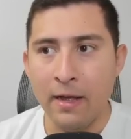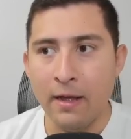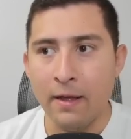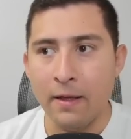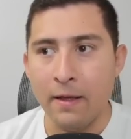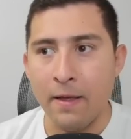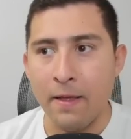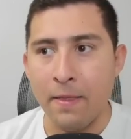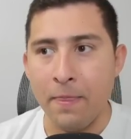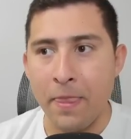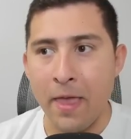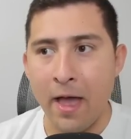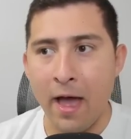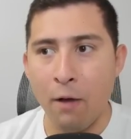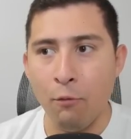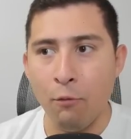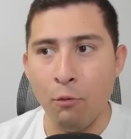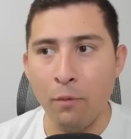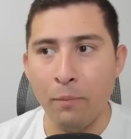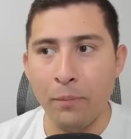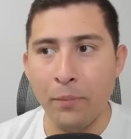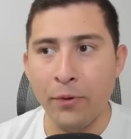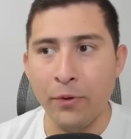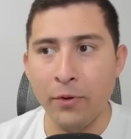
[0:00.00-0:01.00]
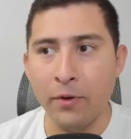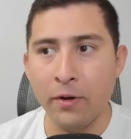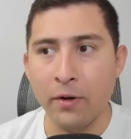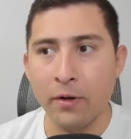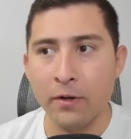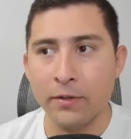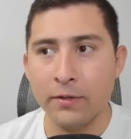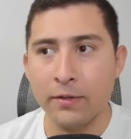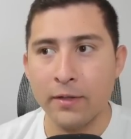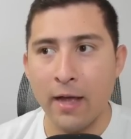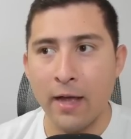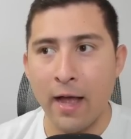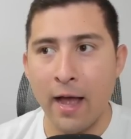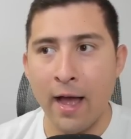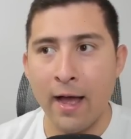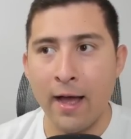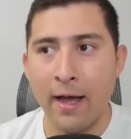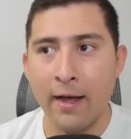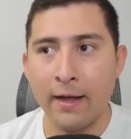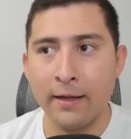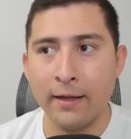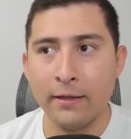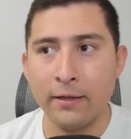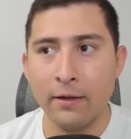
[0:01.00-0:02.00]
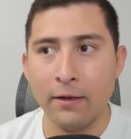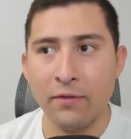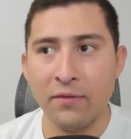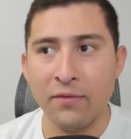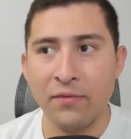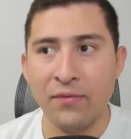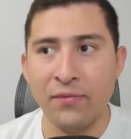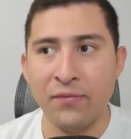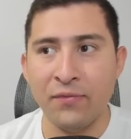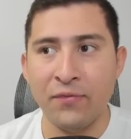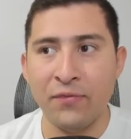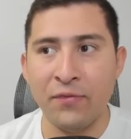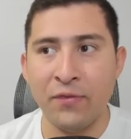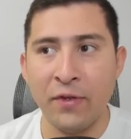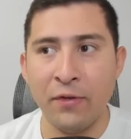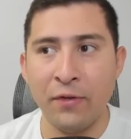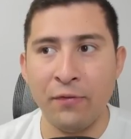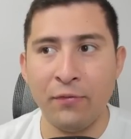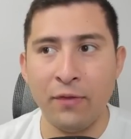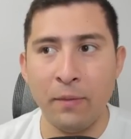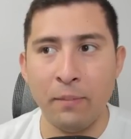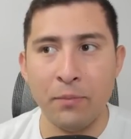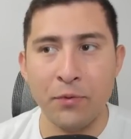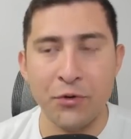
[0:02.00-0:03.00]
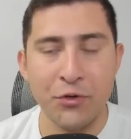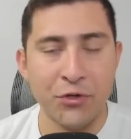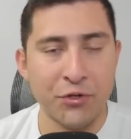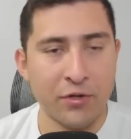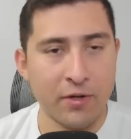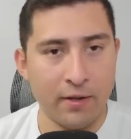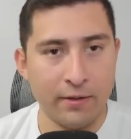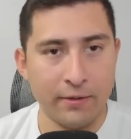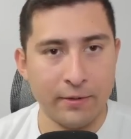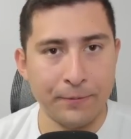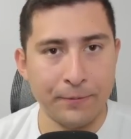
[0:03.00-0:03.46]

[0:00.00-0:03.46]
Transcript: And that will put us at 50%.